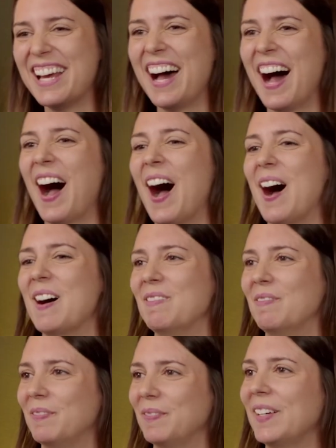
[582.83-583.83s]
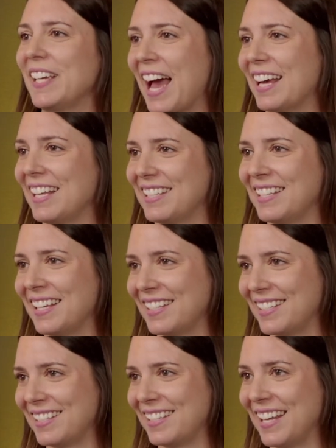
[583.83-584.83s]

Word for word: but um but yeah it's it's